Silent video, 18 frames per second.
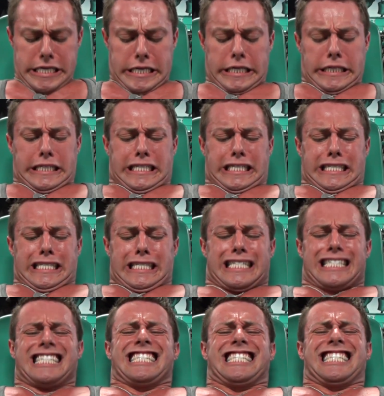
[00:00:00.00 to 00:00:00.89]
go above the
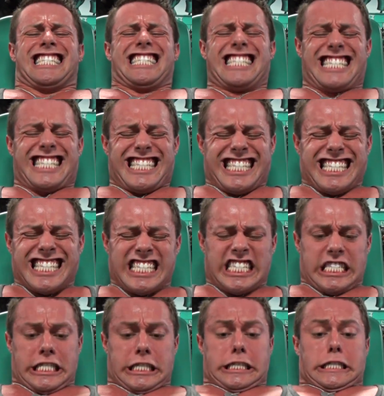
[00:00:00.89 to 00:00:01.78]
scale.
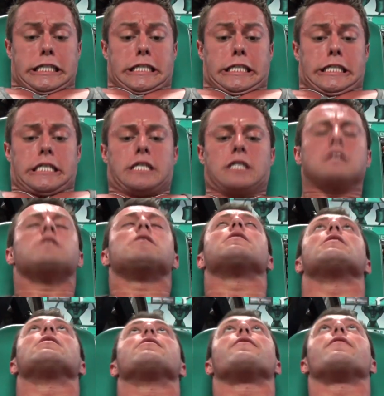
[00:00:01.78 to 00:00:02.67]
So,
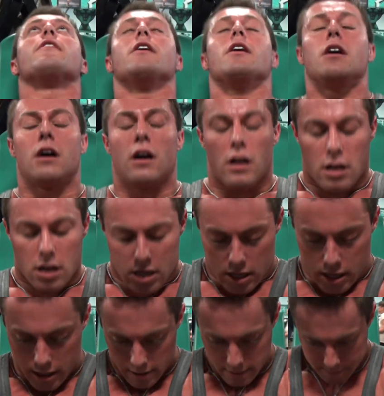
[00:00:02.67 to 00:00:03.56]
yeah, like I